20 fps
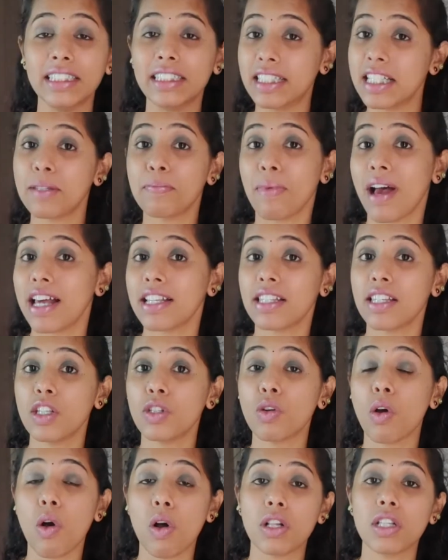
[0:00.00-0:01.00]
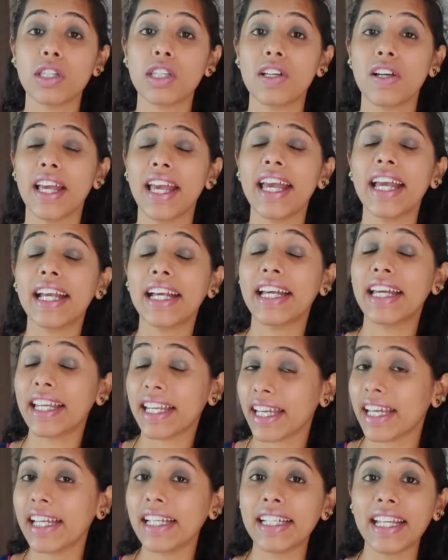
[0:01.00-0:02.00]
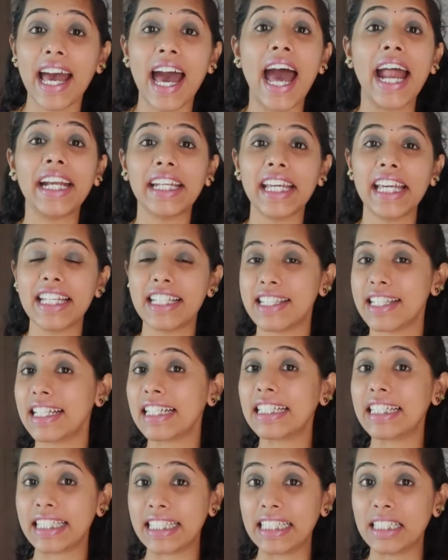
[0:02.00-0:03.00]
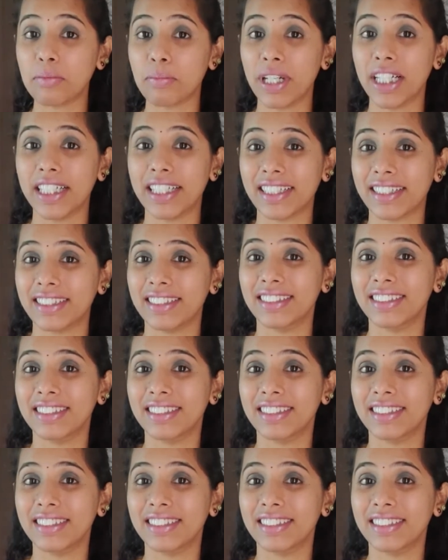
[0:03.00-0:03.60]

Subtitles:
This mask is also a great anti-aging treatment.